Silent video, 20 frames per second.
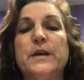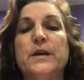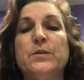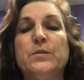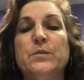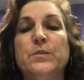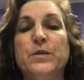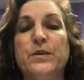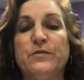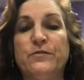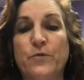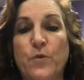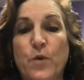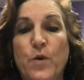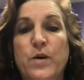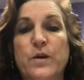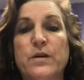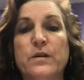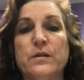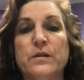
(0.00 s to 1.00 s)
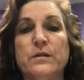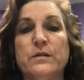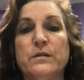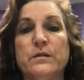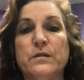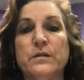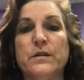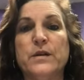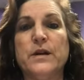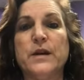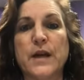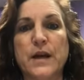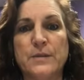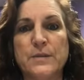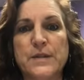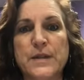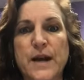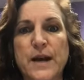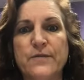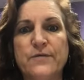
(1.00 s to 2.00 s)
before it
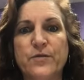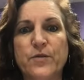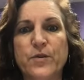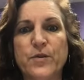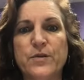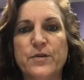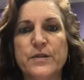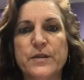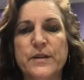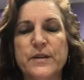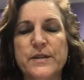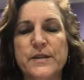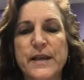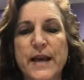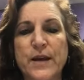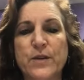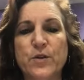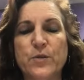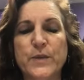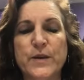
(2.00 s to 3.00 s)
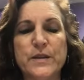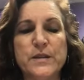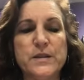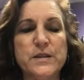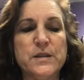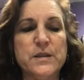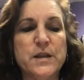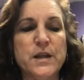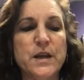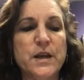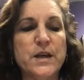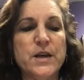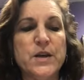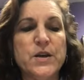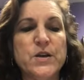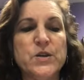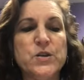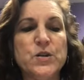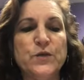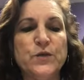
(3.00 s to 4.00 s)
comes time for the sacraments.
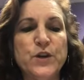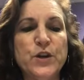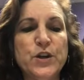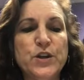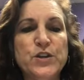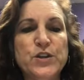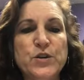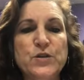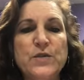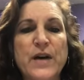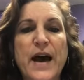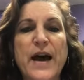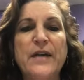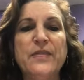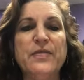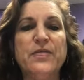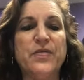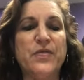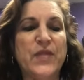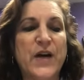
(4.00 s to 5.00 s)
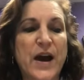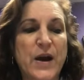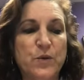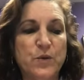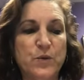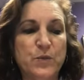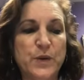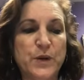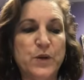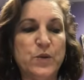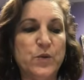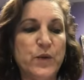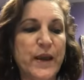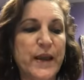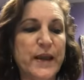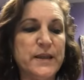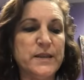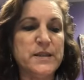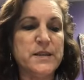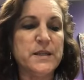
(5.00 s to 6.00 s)
So if you could do that, that would be
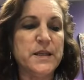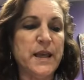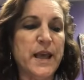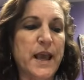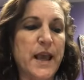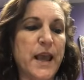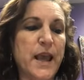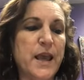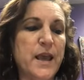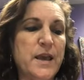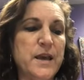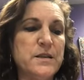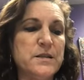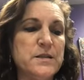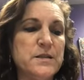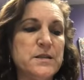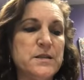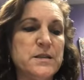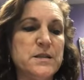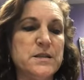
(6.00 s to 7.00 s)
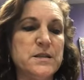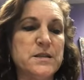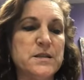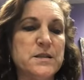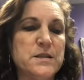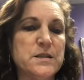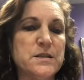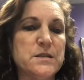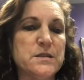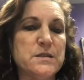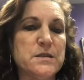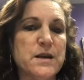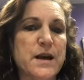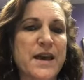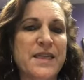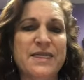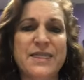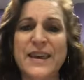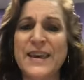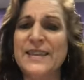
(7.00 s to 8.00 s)
great. And
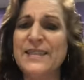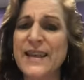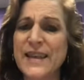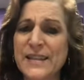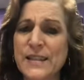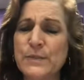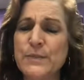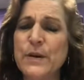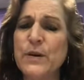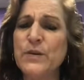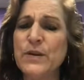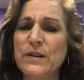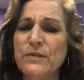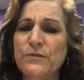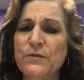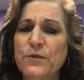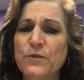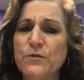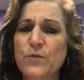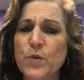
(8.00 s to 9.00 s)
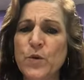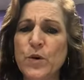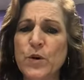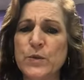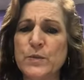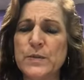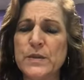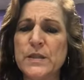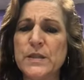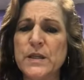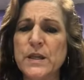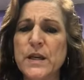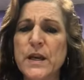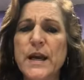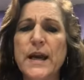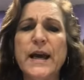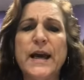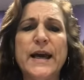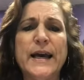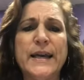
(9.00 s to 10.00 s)
I think that's about it for forms.
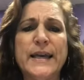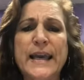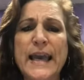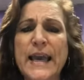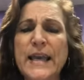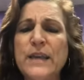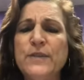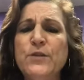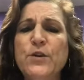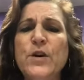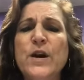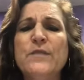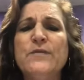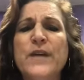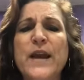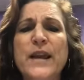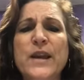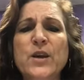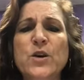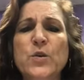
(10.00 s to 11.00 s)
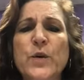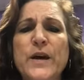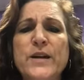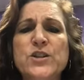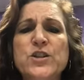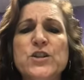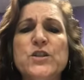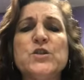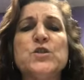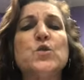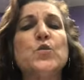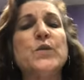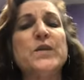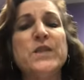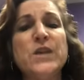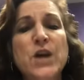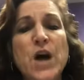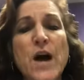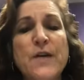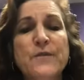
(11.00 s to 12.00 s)
Again, if you have any questions, with
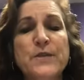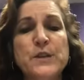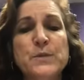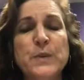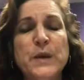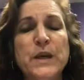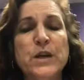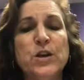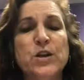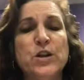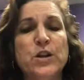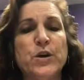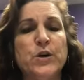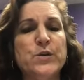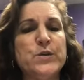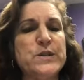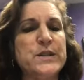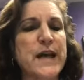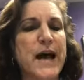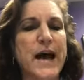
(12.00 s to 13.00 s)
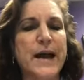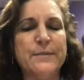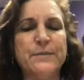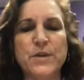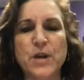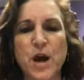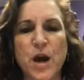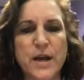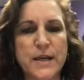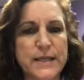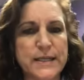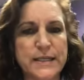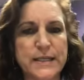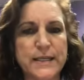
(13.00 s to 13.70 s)
the office being closed, I'm not